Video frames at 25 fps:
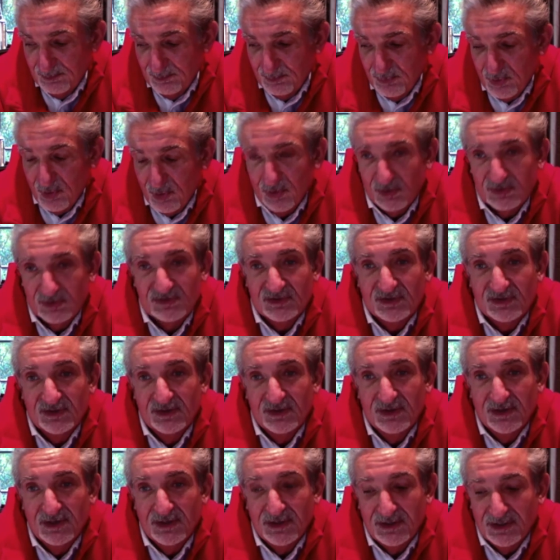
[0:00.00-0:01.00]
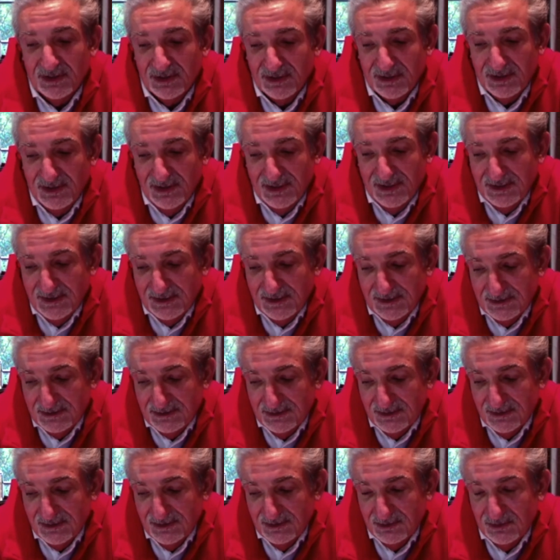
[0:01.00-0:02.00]
personal
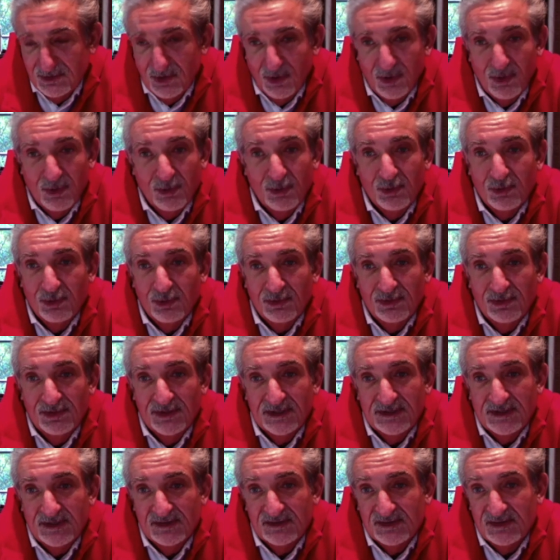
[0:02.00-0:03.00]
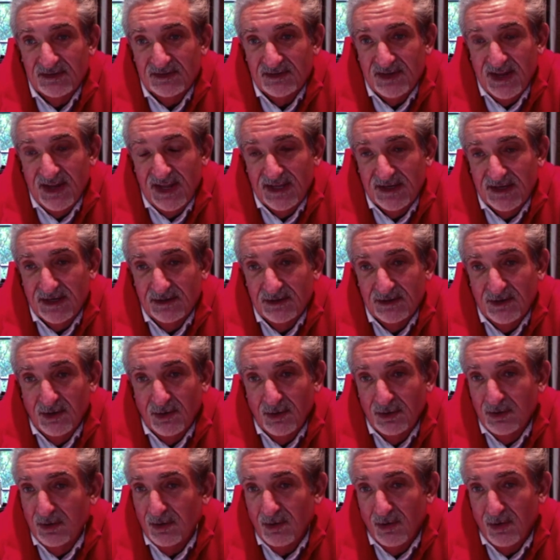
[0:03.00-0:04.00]
toll that this has taken
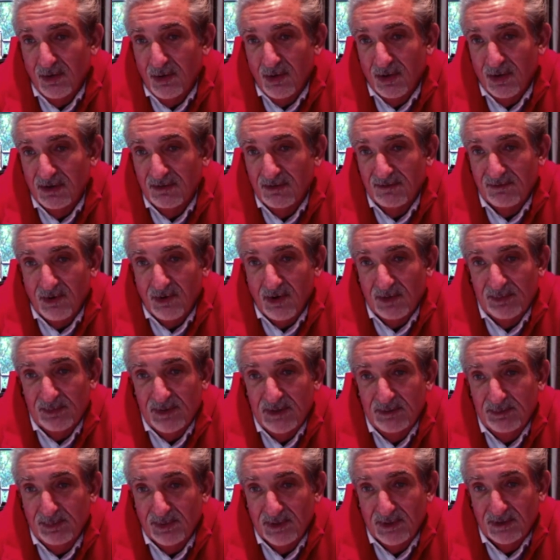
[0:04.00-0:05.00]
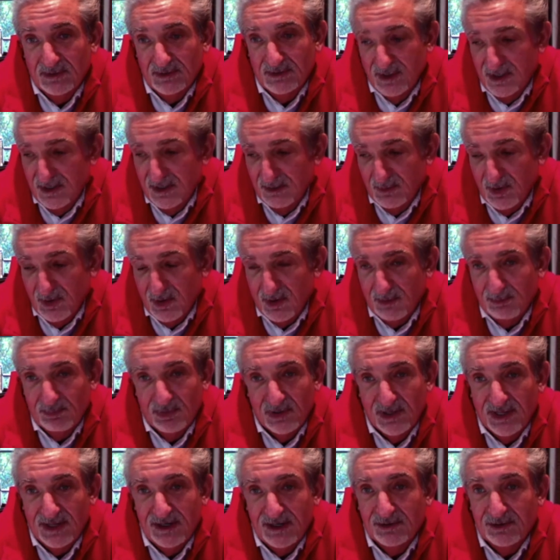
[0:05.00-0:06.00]
on all of our people, our
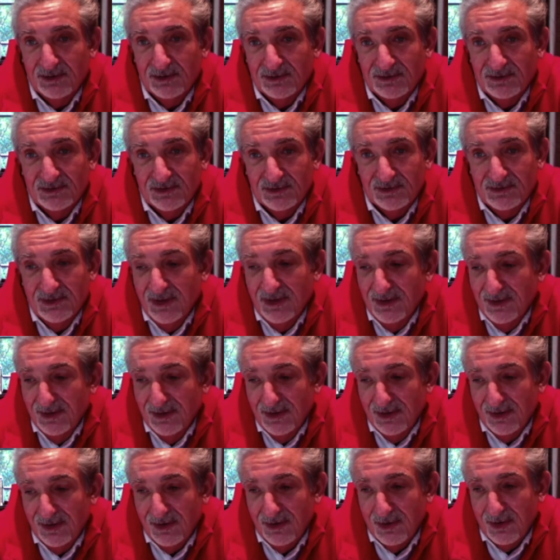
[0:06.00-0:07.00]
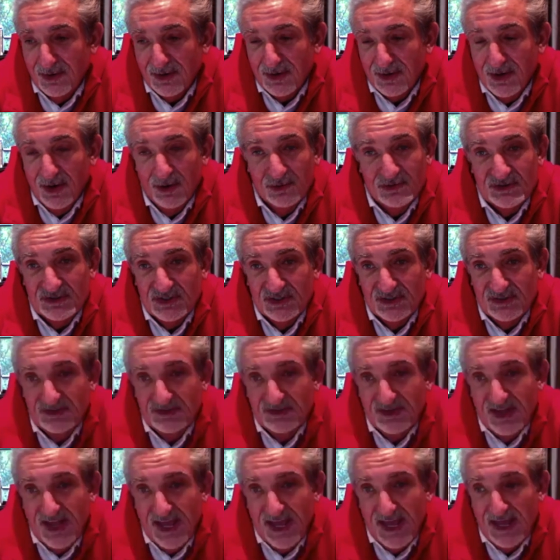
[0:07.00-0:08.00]
players, our coaching
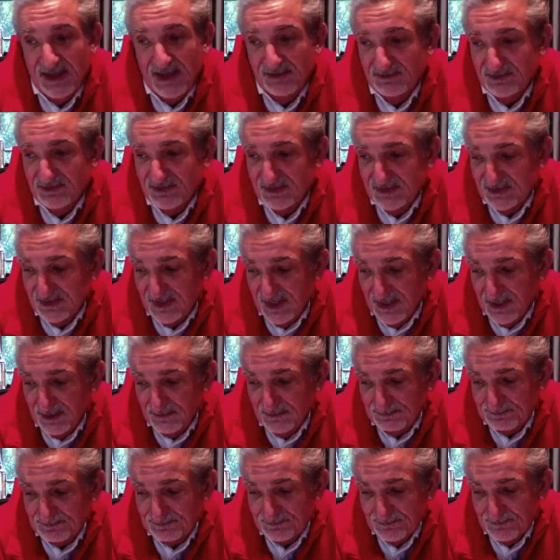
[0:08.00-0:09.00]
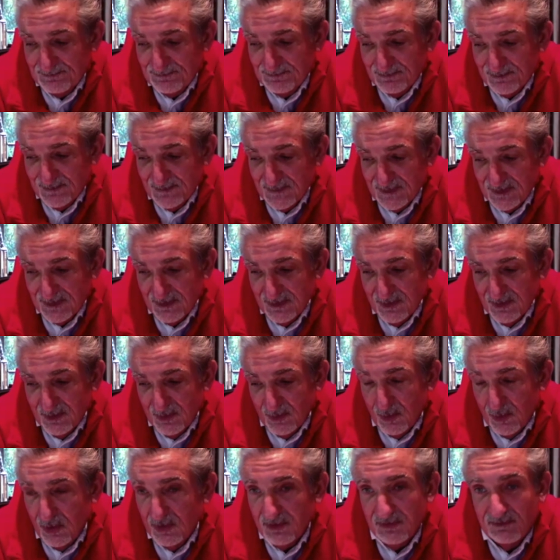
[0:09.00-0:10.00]
staffs,
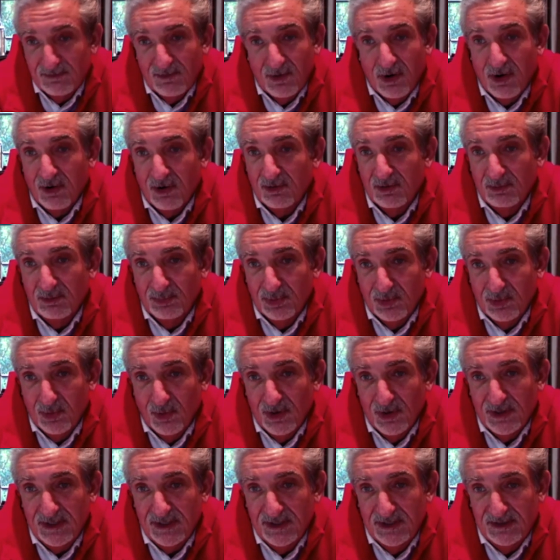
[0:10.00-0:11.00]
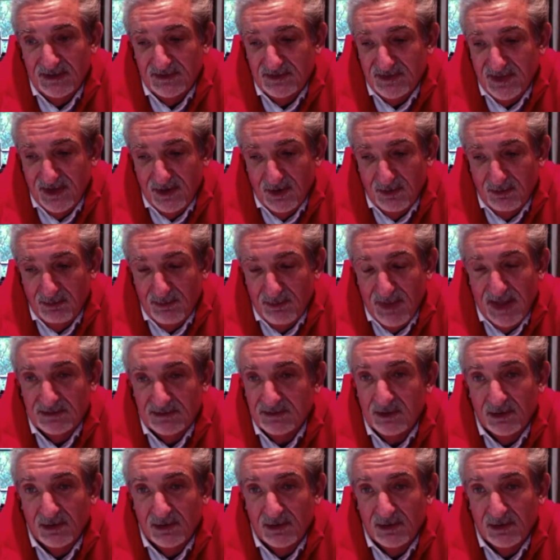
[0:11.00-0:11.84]
all of our employees. Their mental